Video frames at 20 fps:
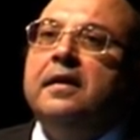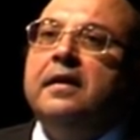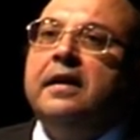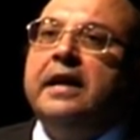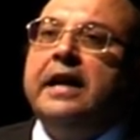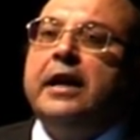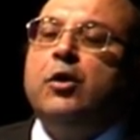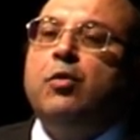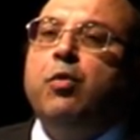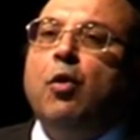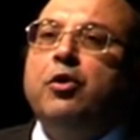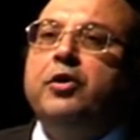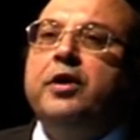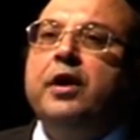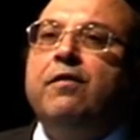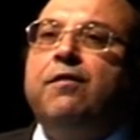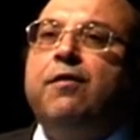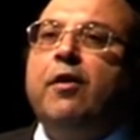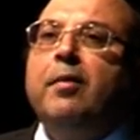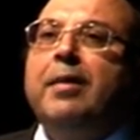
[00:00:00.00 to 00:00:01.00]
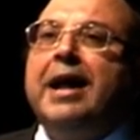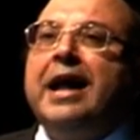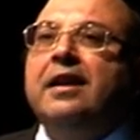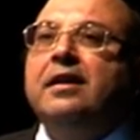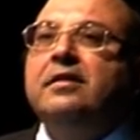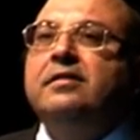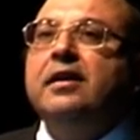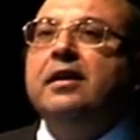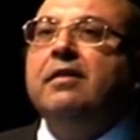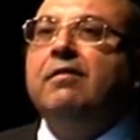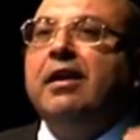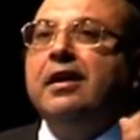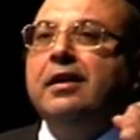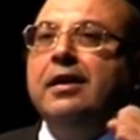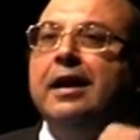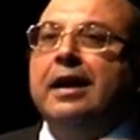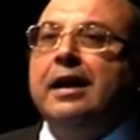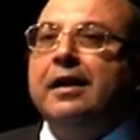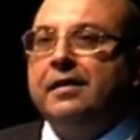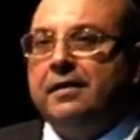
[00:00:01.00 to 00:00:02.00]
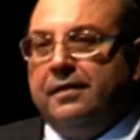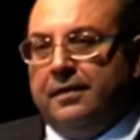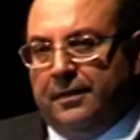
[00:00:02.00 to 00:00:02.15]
he quoted from Alice in Wonderland